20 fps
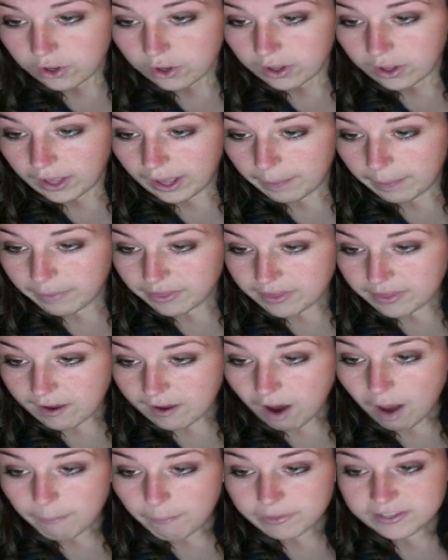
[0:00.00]
um, the
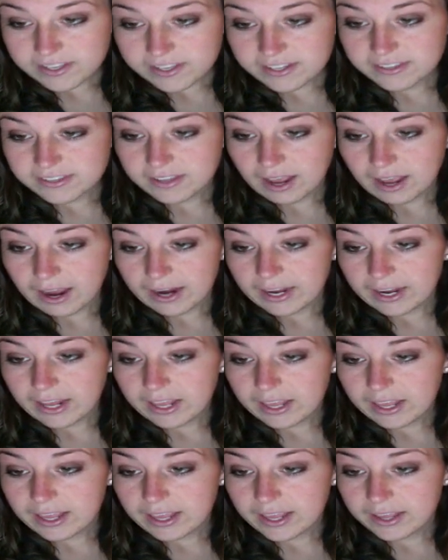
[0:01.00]
opposite side
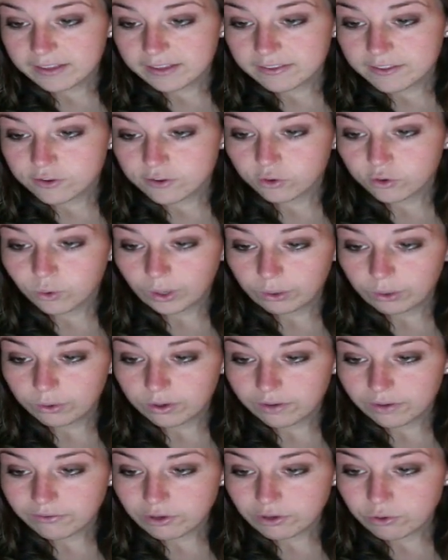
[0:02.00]
is the square root
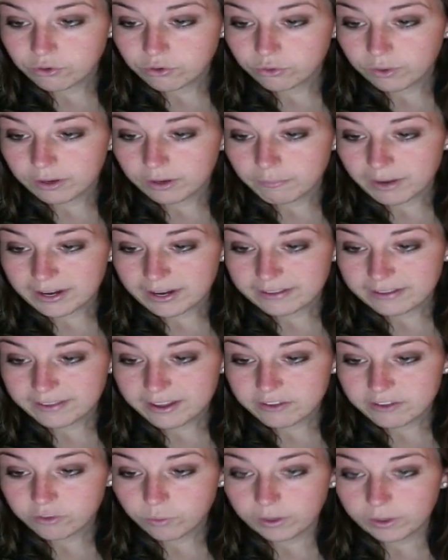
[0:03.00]
of u squared minus a
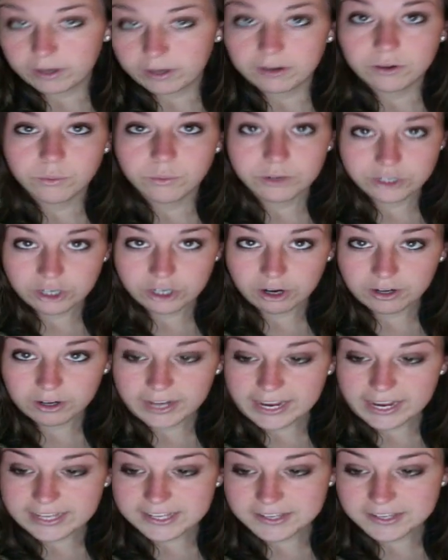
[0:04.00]
squared, which in our
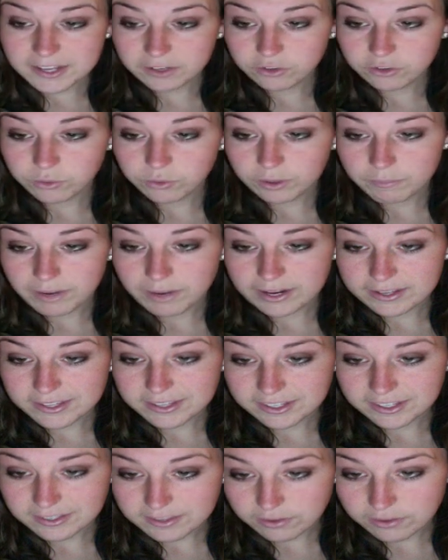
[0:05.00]
case is x squared minus
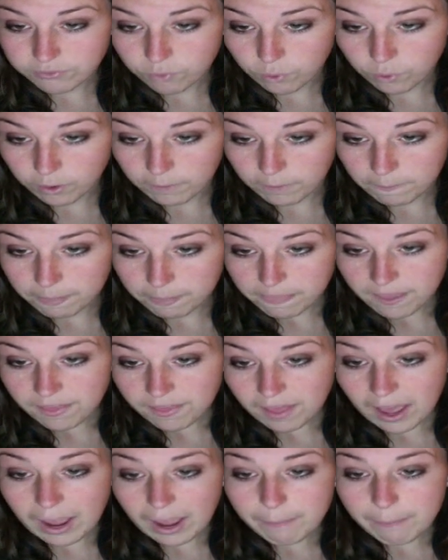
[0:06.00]
64.
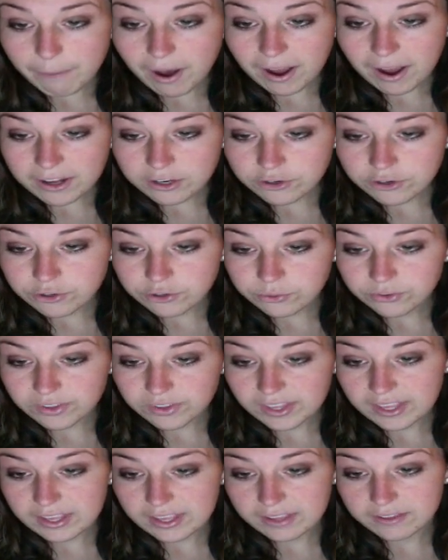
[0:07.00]
The hypotenuse
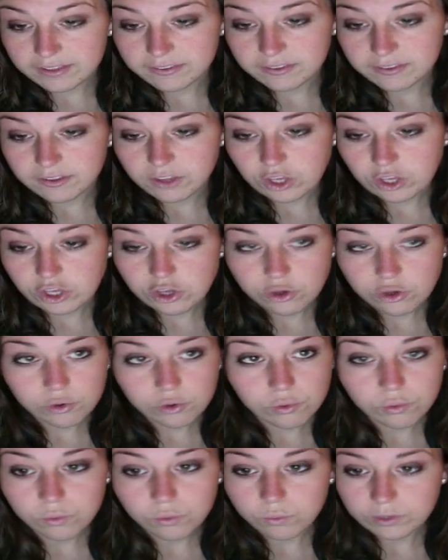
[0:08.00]
is
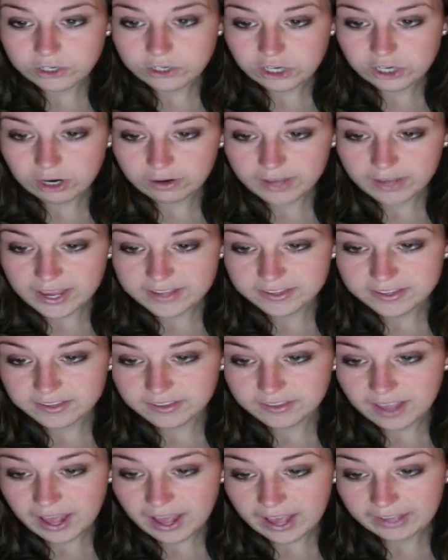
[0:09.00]
u, which in our case is
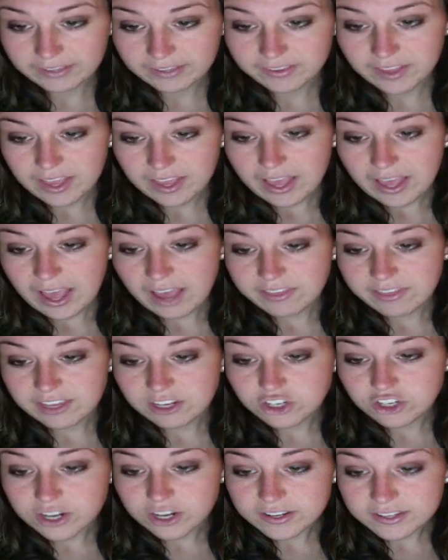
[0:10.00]
x, and the
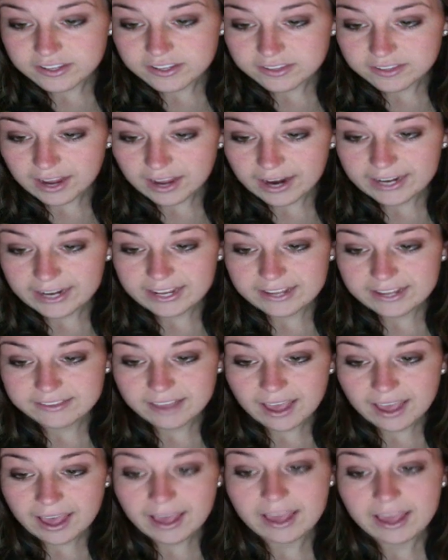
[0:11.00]
adjacent side is
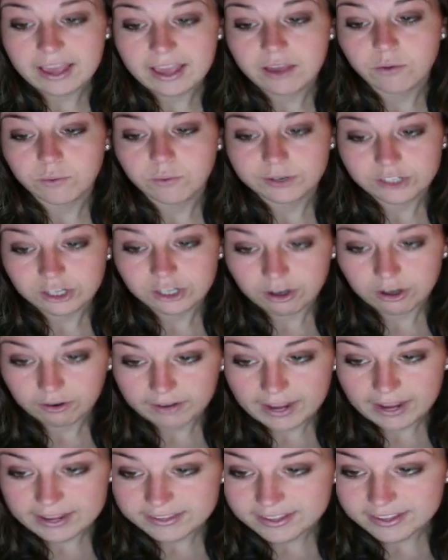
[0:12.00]
a, which in our
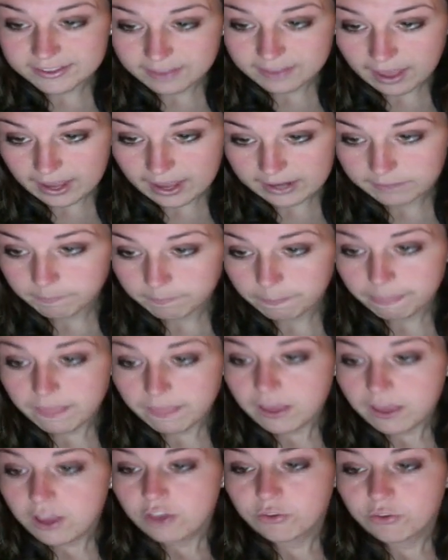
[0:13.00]
case is 8.
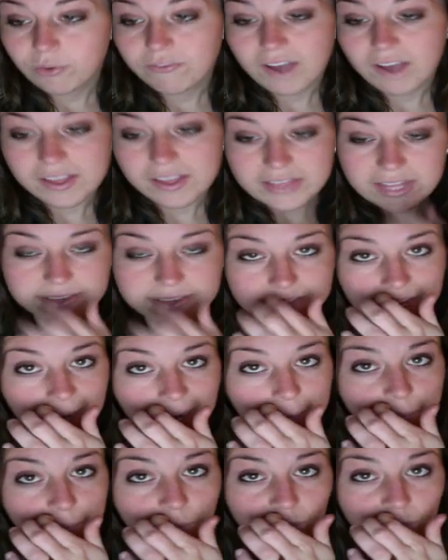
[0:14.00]
So we've got that set
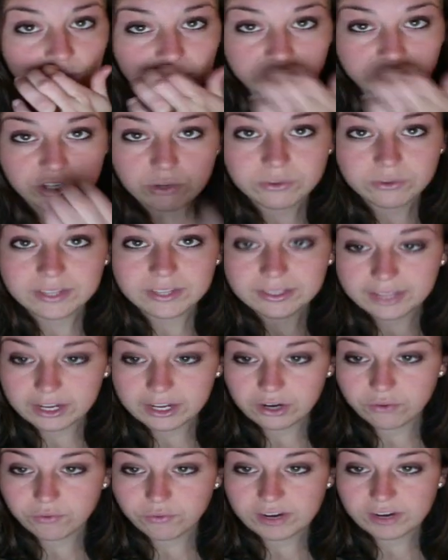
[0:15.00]
up. We'll use it
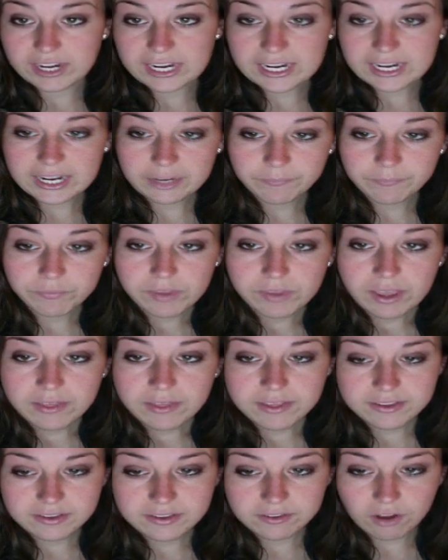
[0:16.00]
later if we need it.
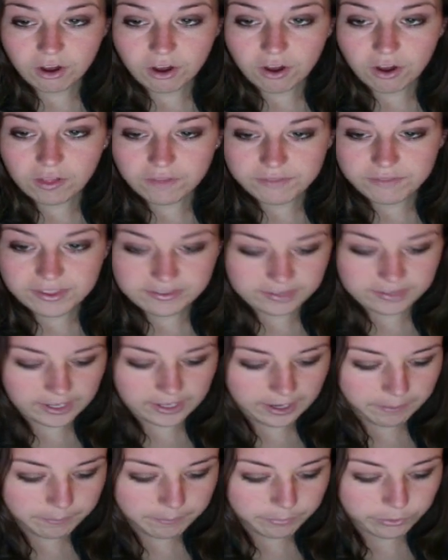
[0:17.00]
This is all of the
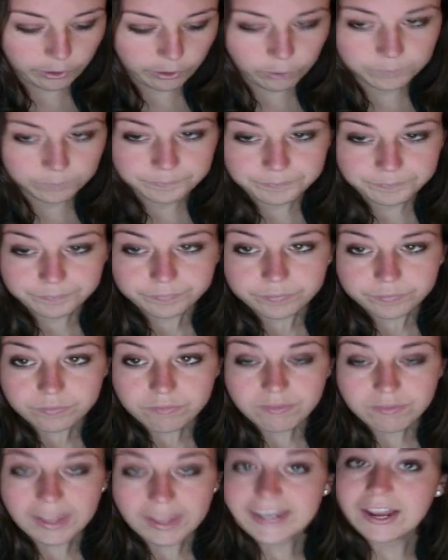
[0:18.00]
setup. So
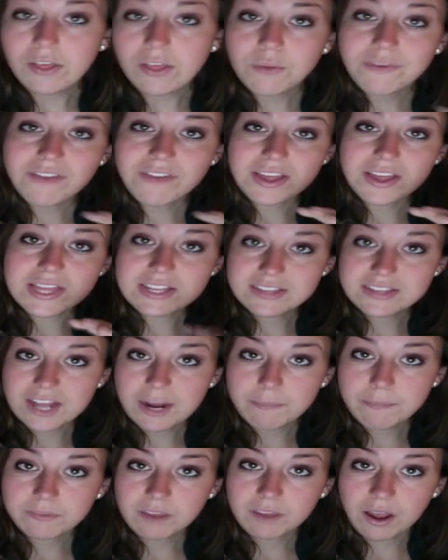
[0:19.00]
now that we've got the
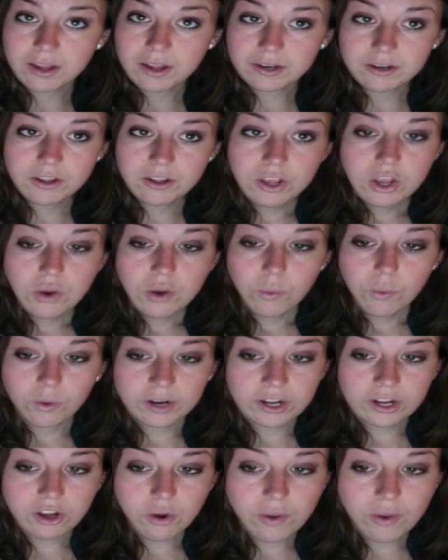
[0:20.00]
setup done, we're
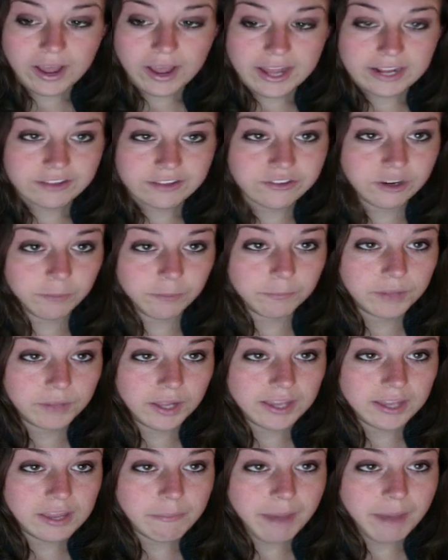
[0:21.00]
going to go ahead and start
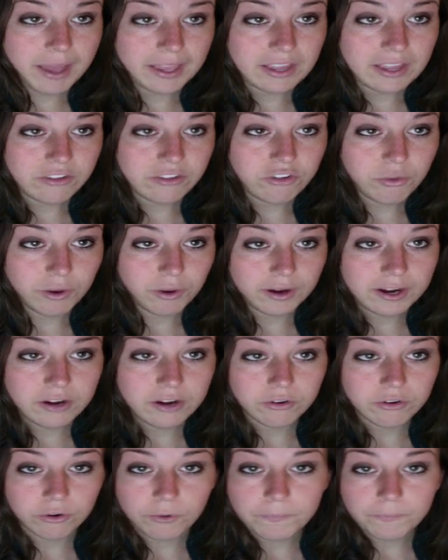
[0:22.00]
plugging back into our
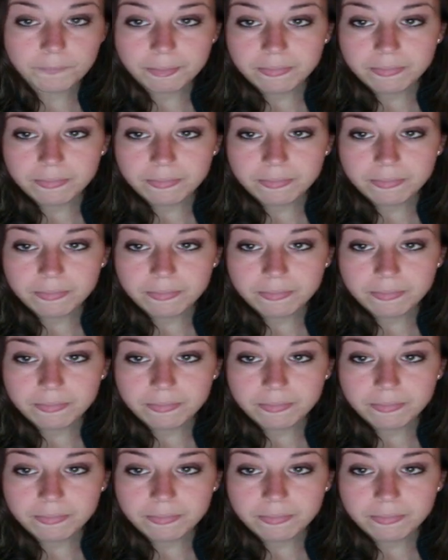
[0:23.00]
integral.